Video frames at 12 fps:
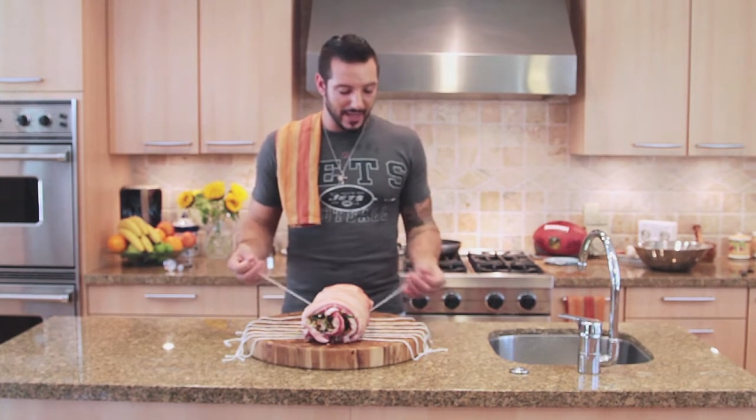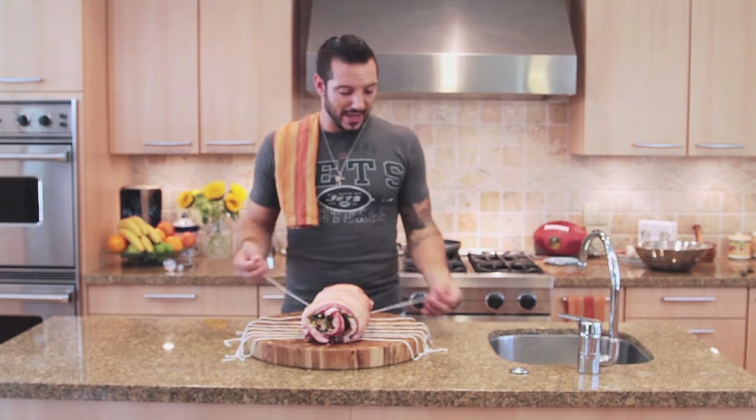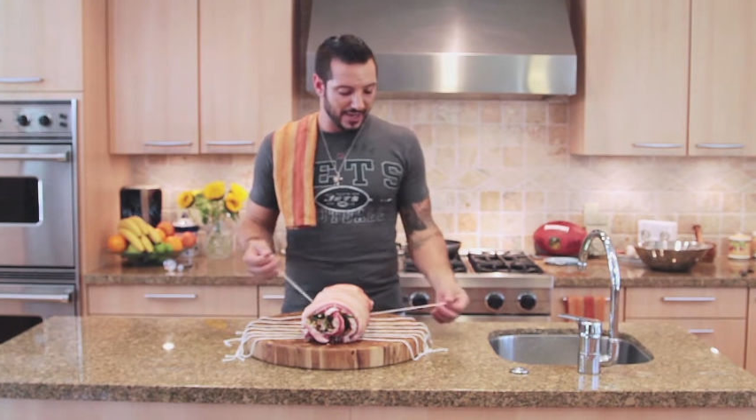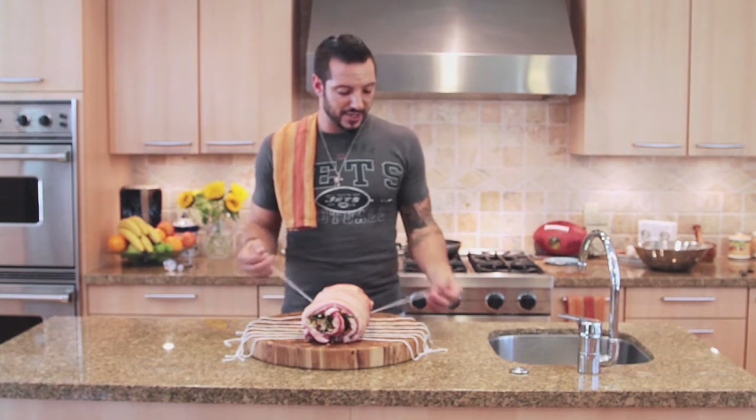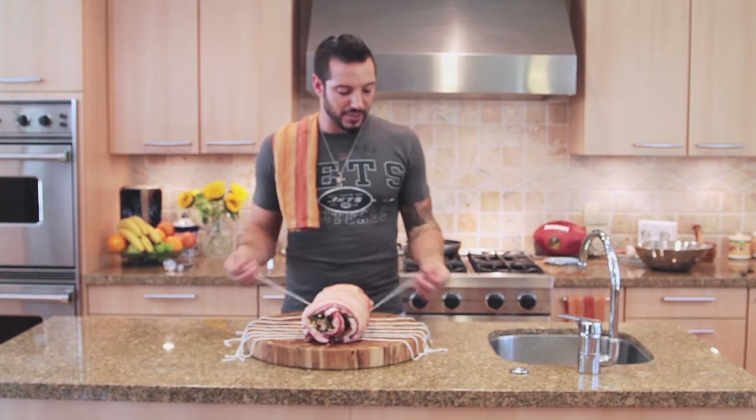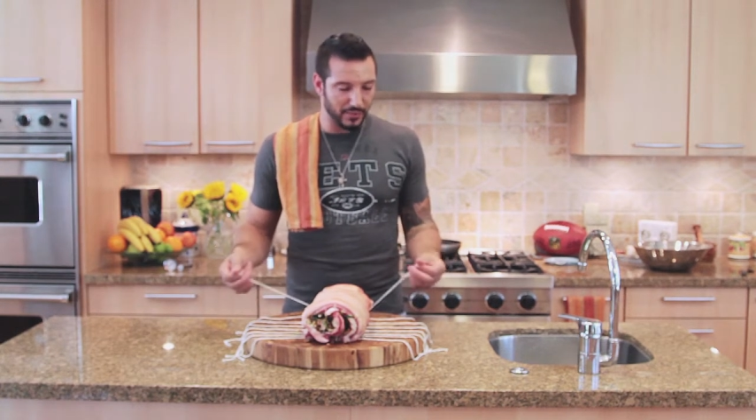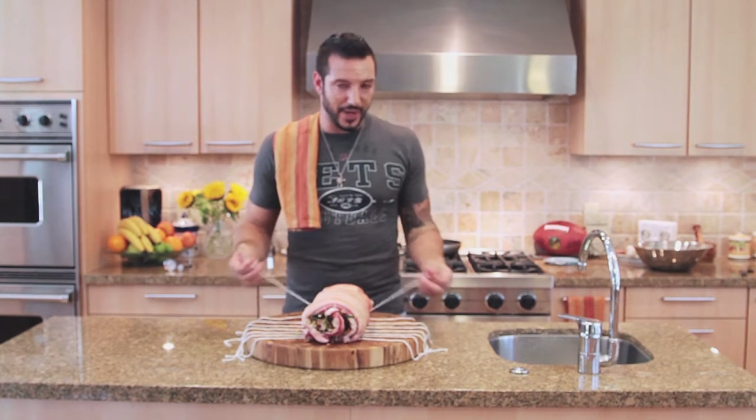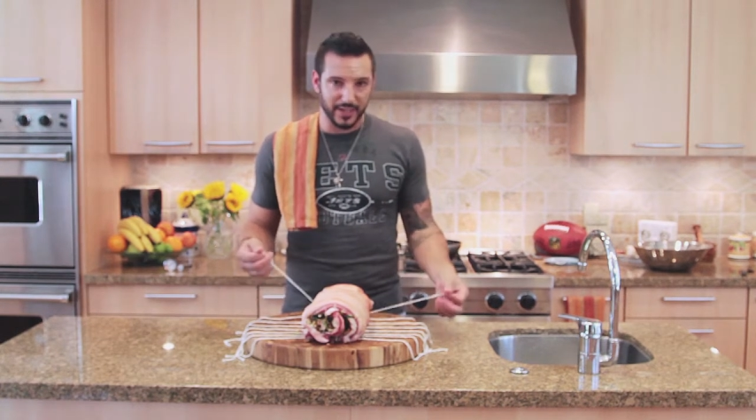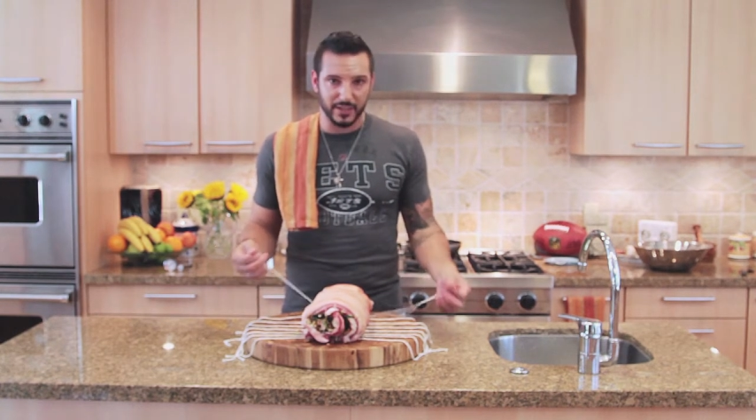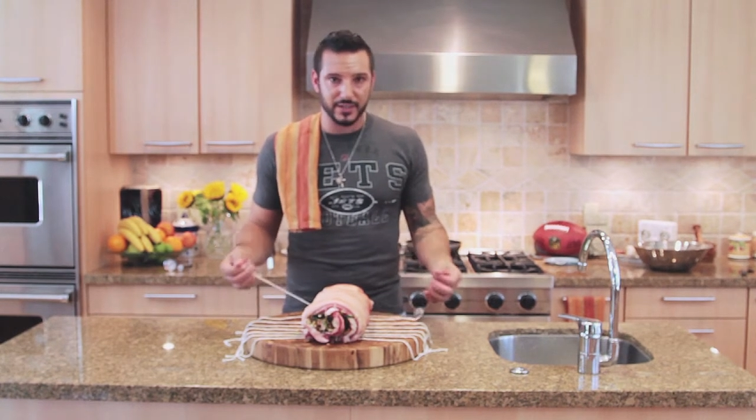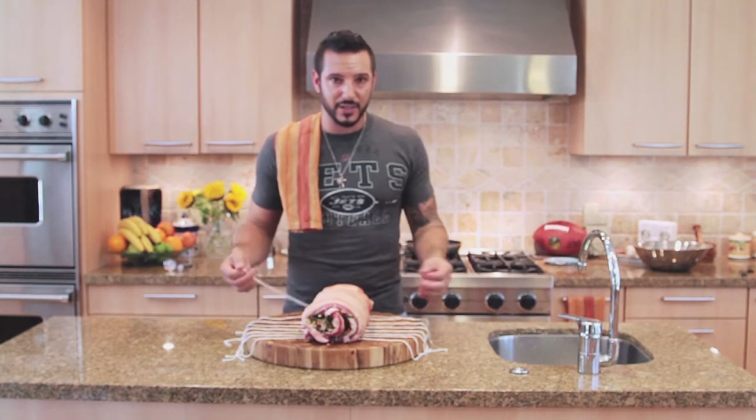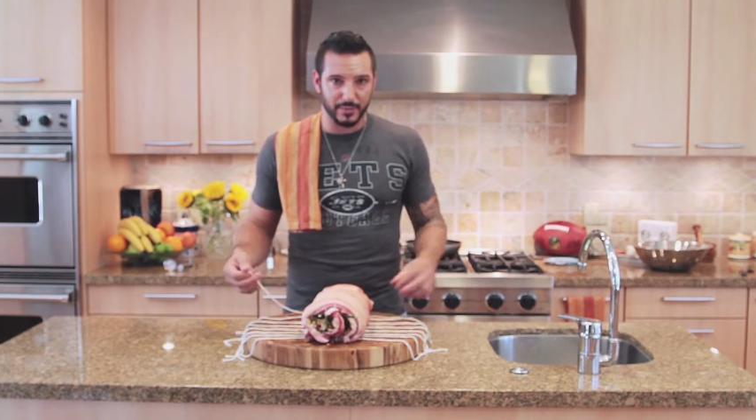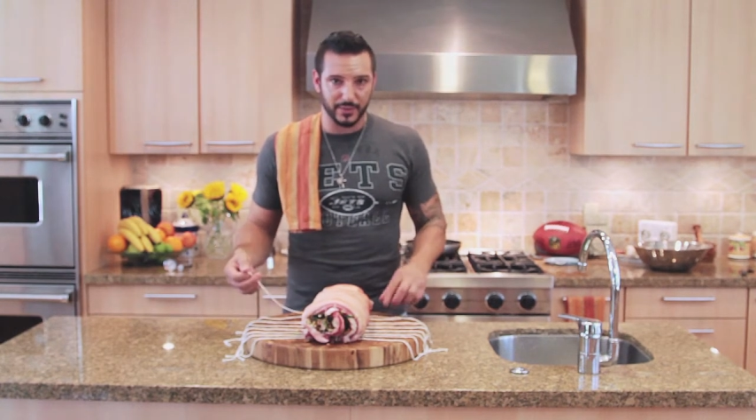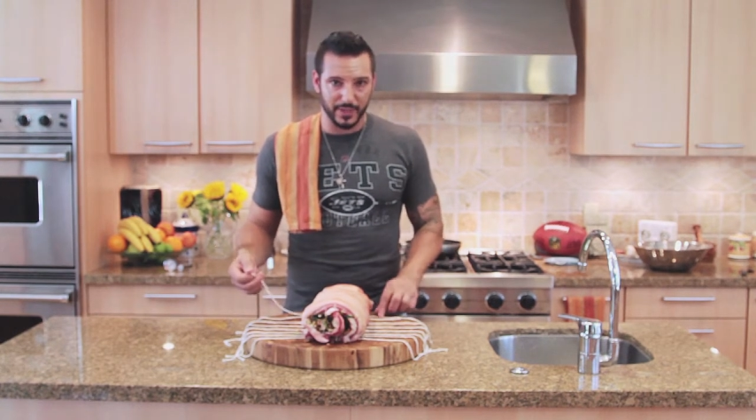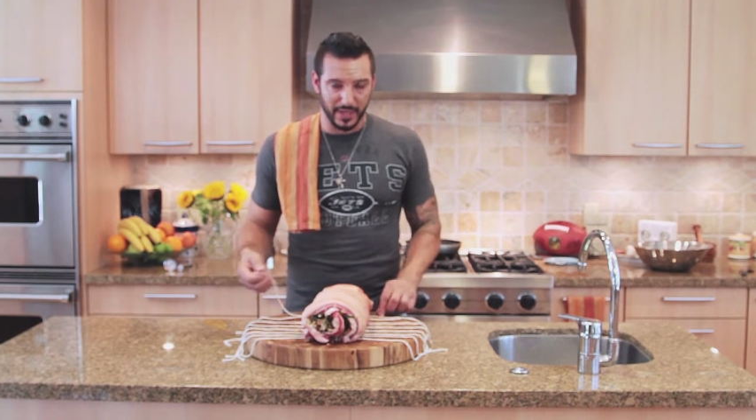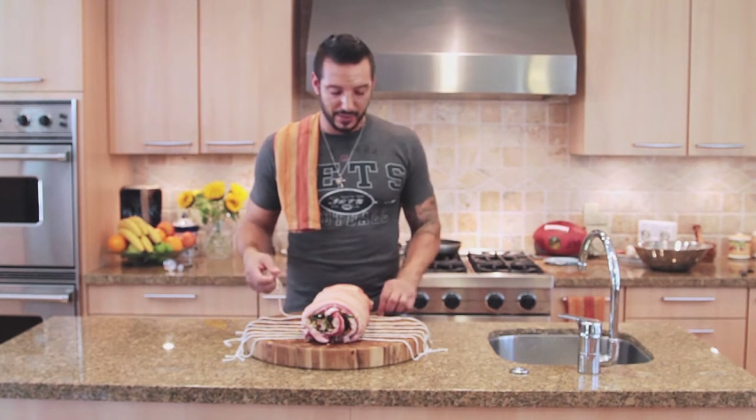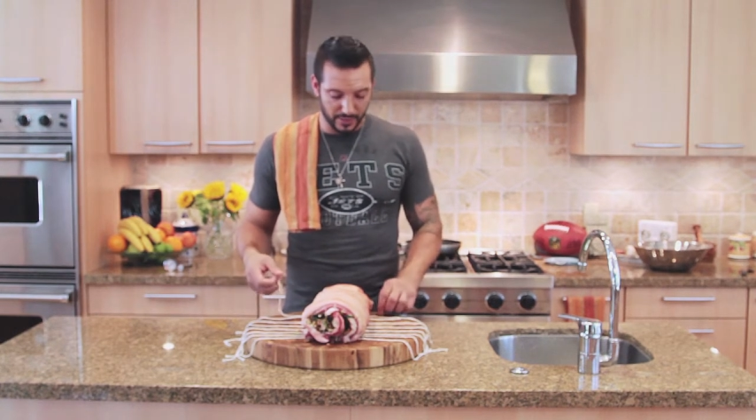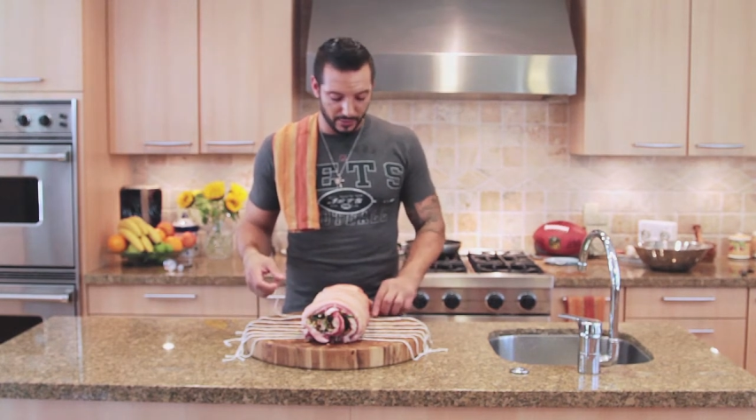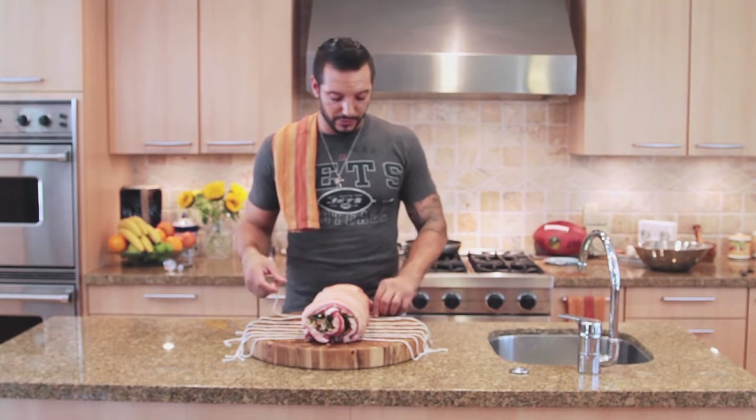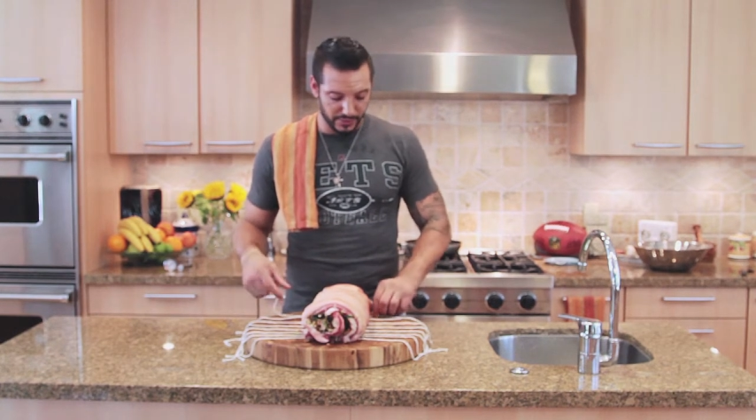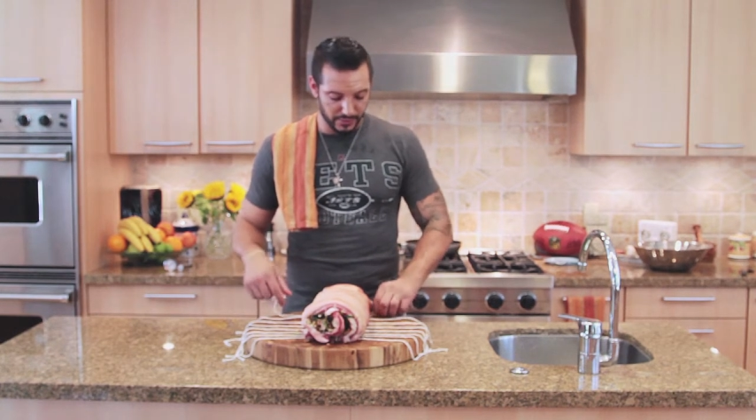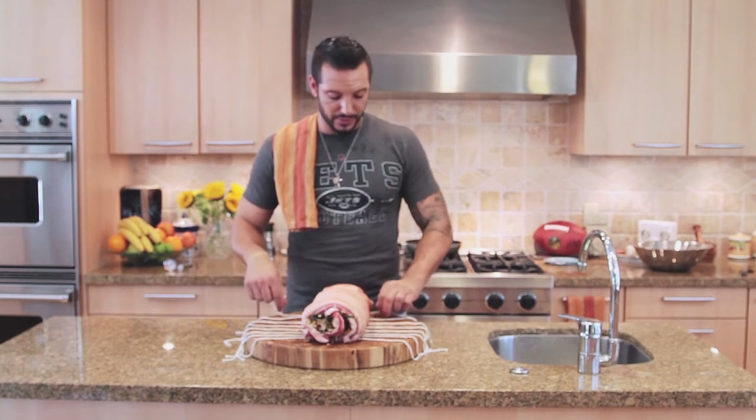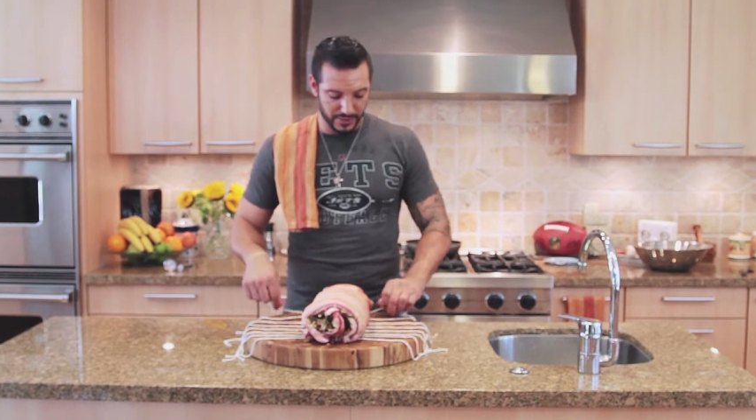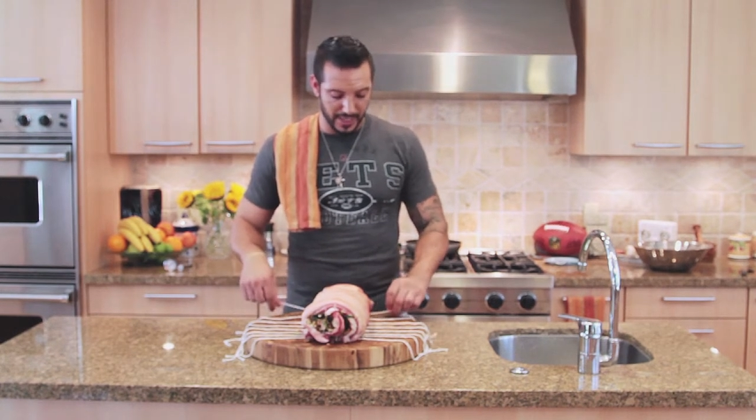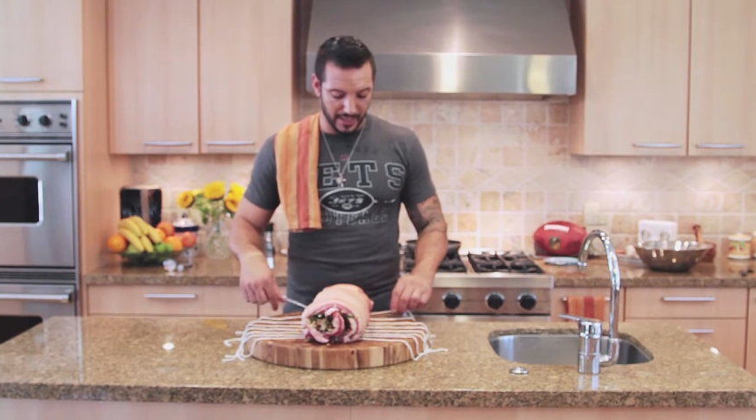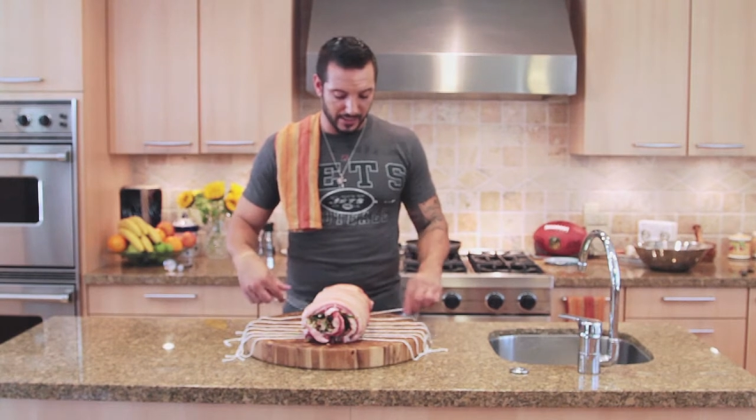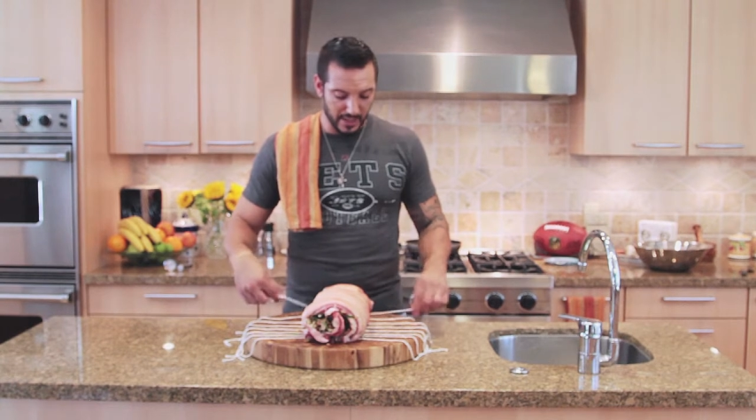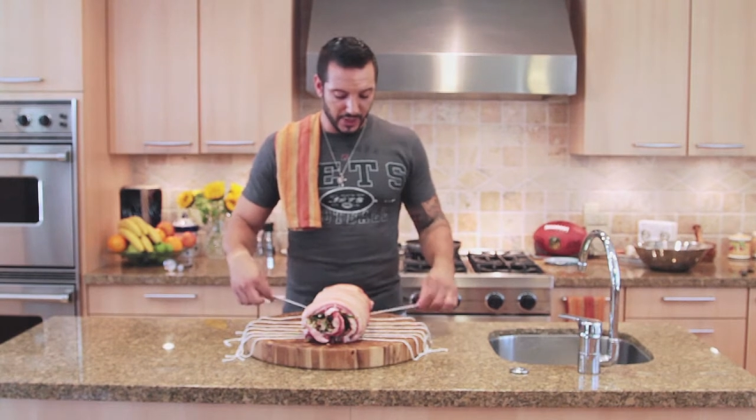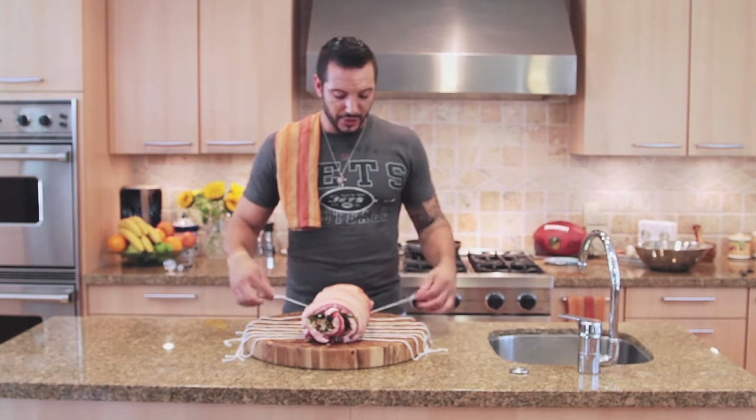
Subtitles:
and just a regular double knot, old school style.